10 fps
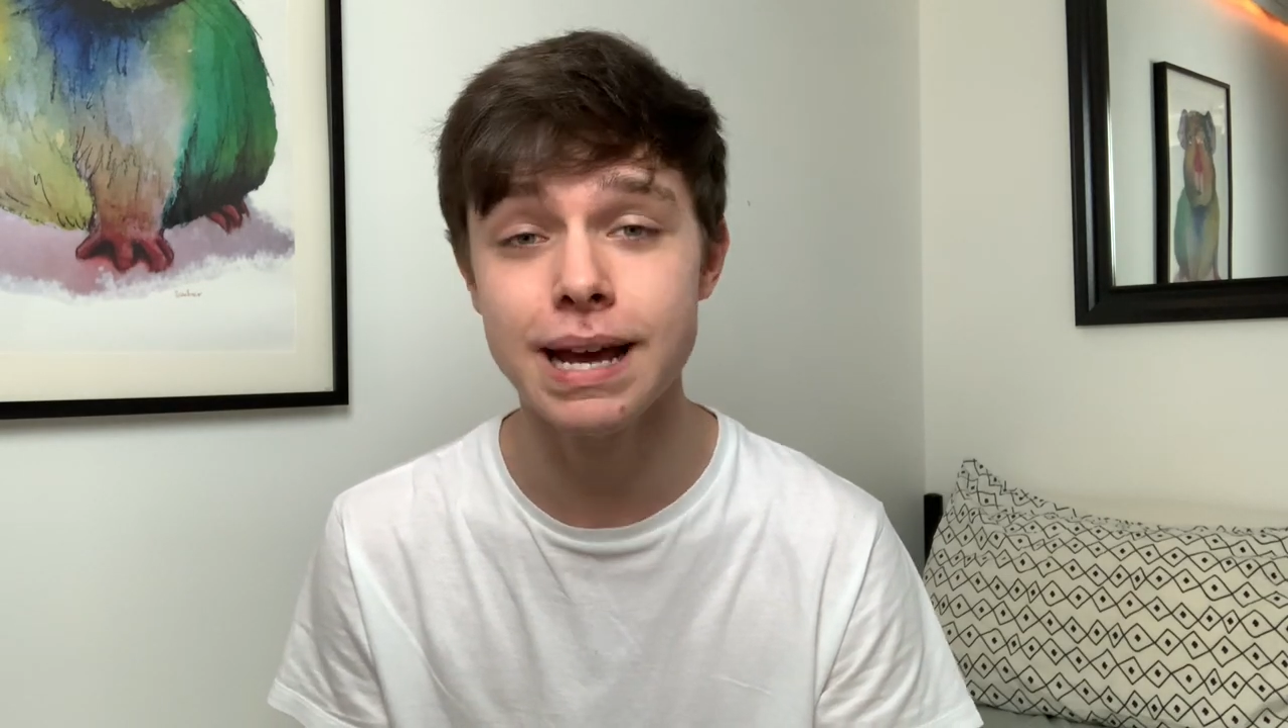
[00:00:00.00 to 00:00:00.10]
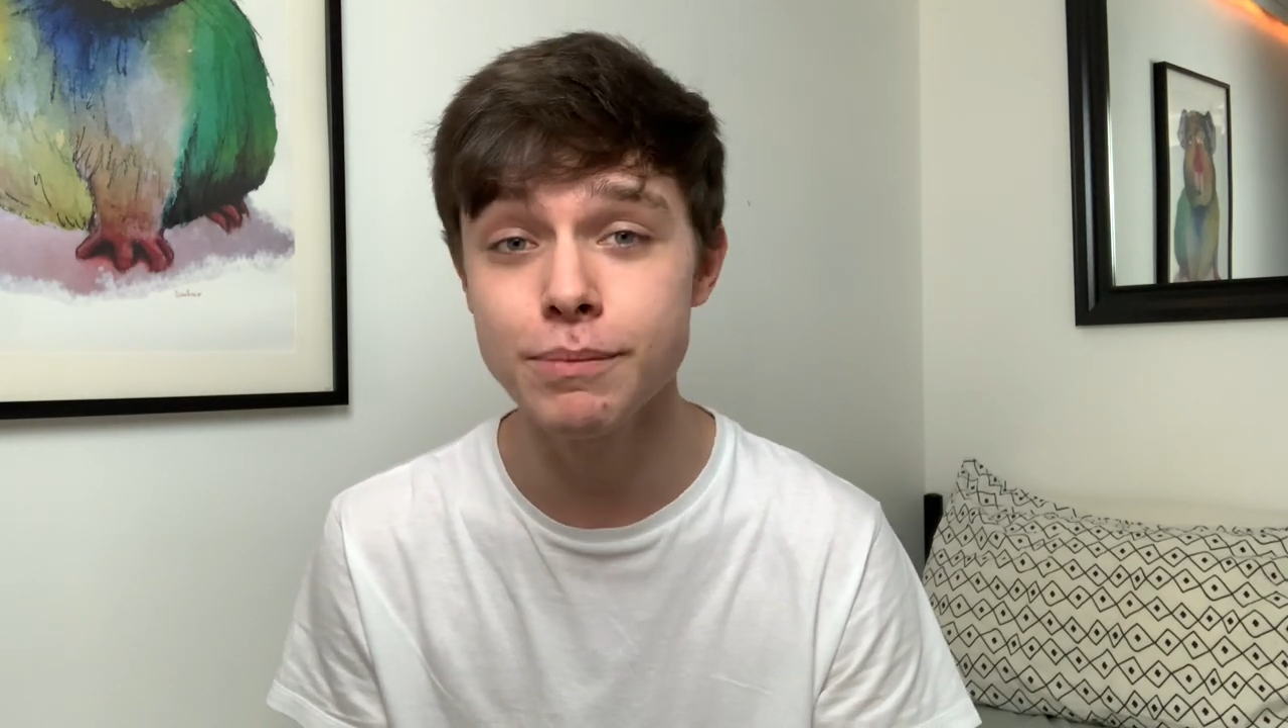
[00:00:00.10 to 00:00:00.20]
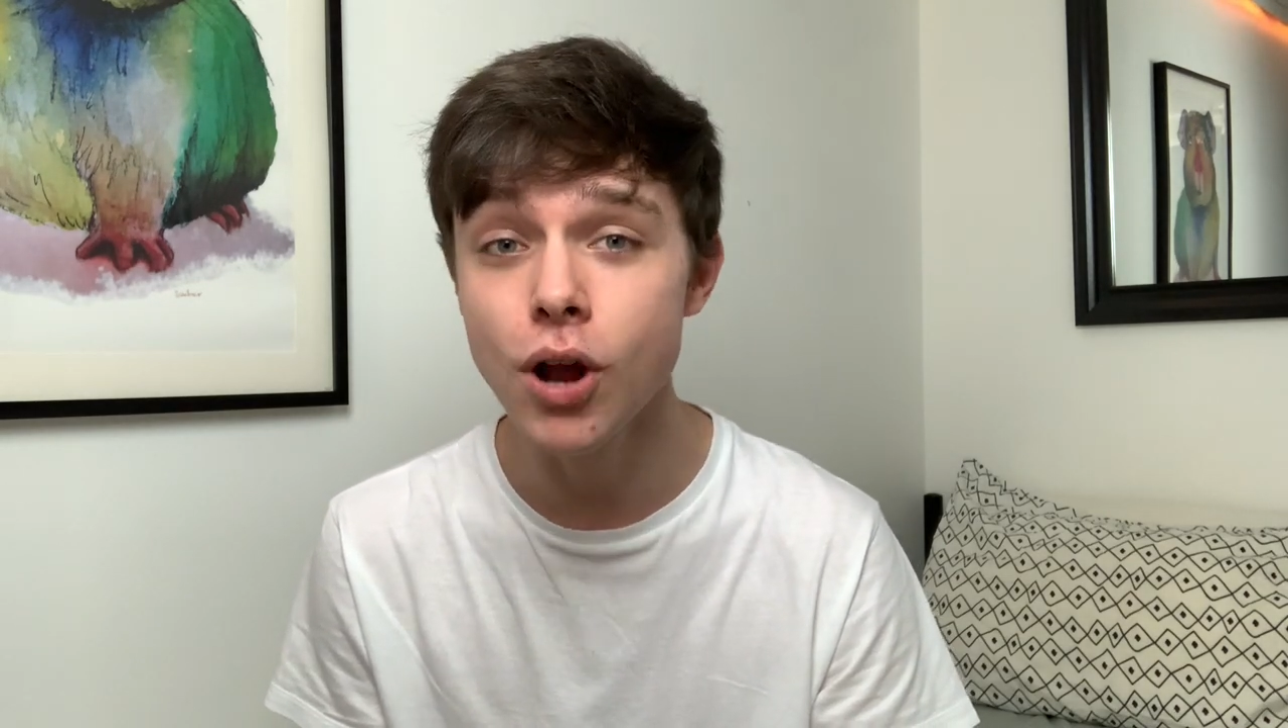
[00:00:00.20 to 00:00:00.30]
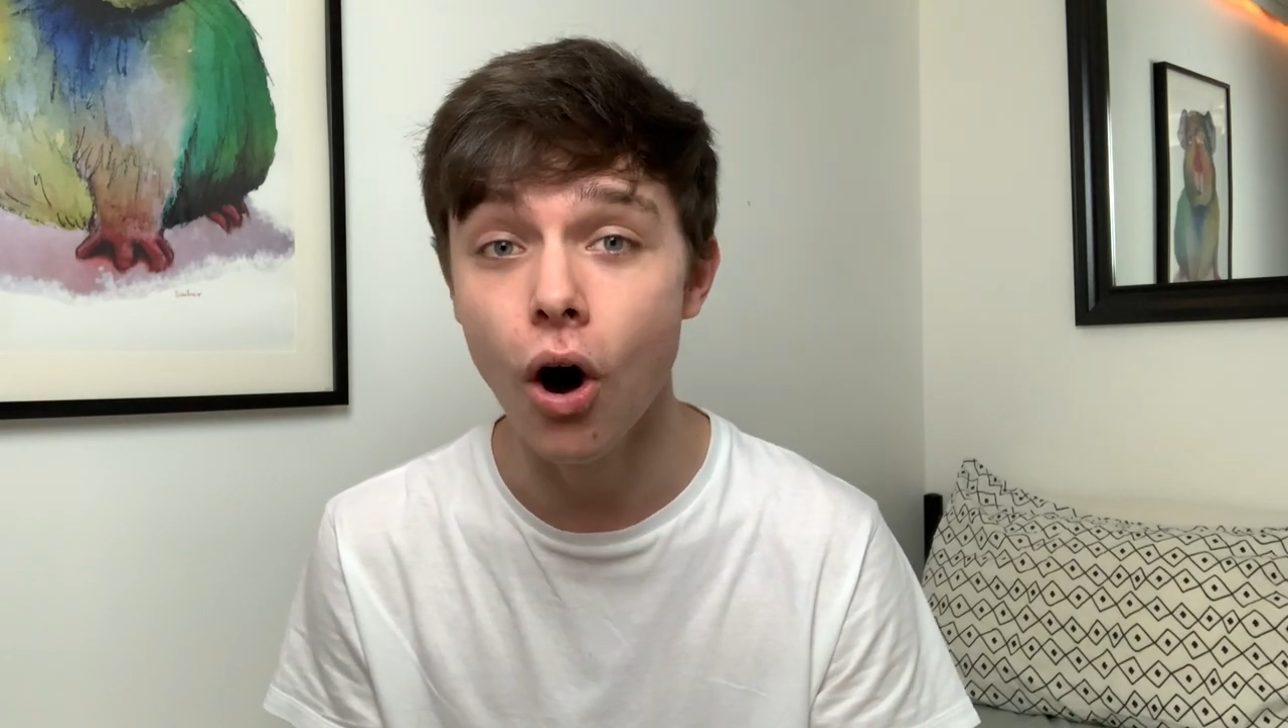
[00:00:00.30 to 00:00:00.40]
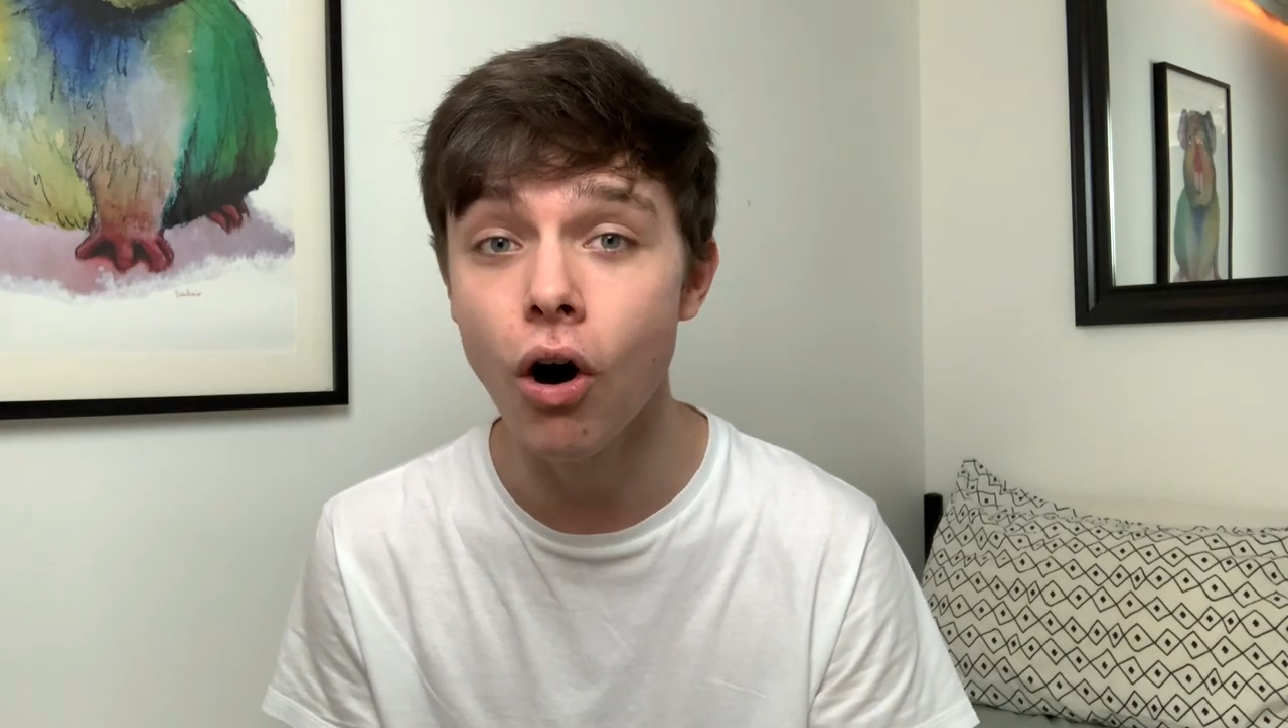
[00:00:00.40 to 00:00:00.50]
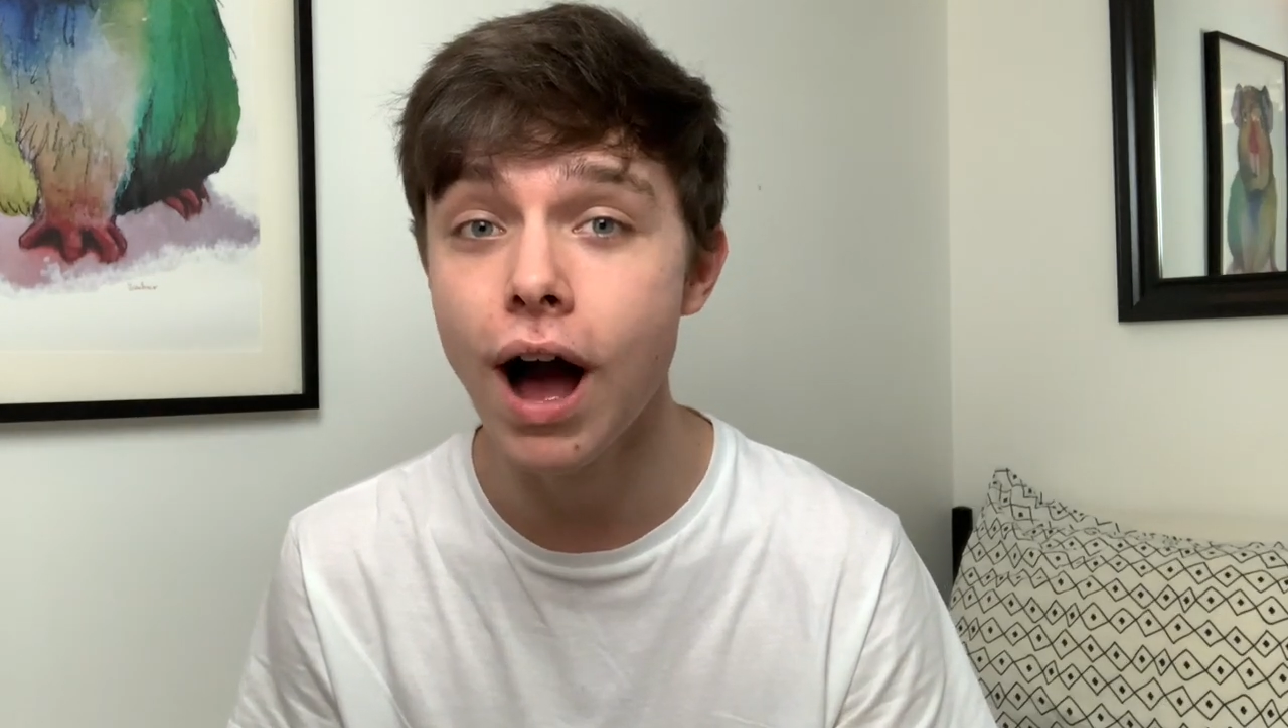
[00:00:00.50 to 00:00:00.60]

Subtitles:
I'm not.